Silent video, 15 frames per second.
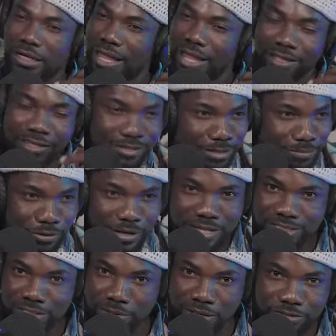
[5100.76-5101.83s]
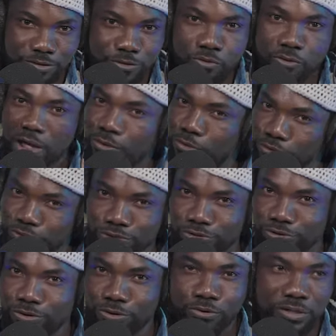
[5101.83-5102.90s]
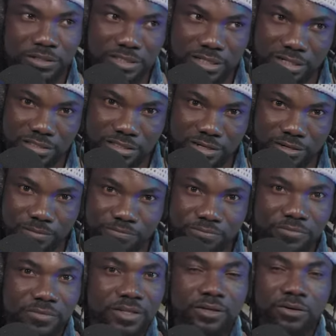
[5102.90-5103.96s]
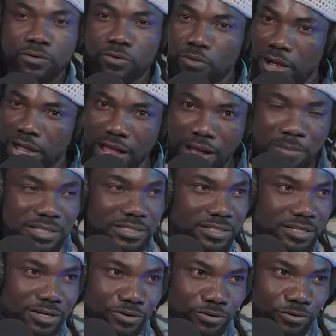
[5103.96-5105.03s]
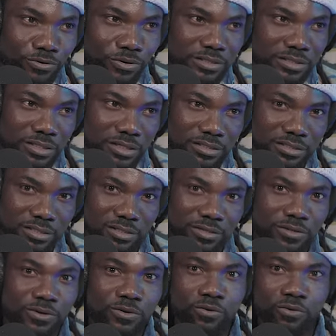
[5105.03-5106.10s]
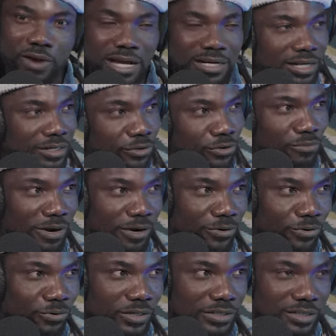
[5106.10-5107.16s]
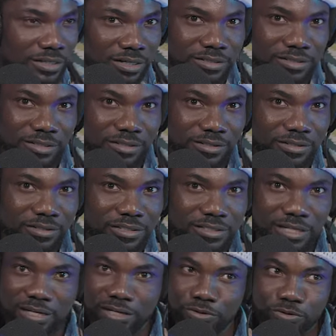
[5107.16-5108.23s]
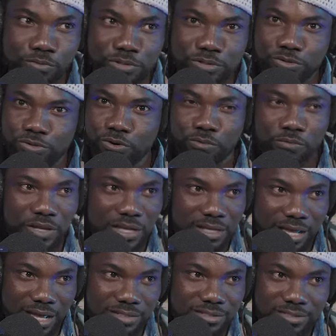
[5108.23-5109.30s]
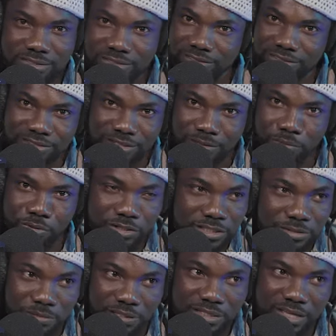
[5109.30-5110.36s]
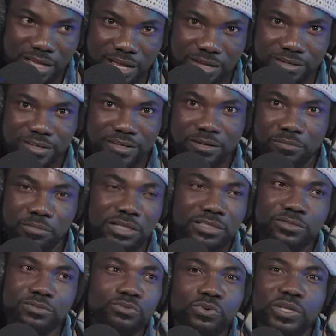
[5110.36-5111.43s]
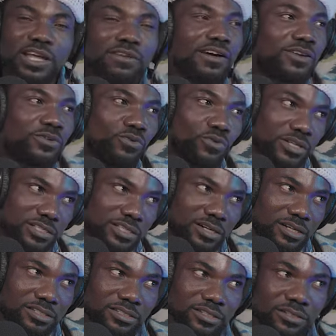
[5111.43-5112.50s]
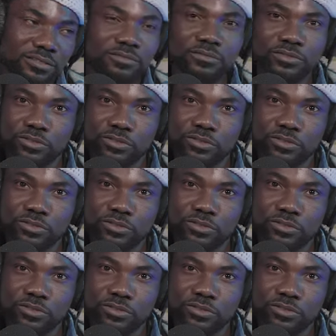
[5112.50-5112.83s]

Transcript: Yeah. I keep on asking myself, why couldn't you not go international? Why Amachi did not go international? Why Daddy Lumba not go international? It's like they could be so big as they possibly can, but we never go international. Yeah.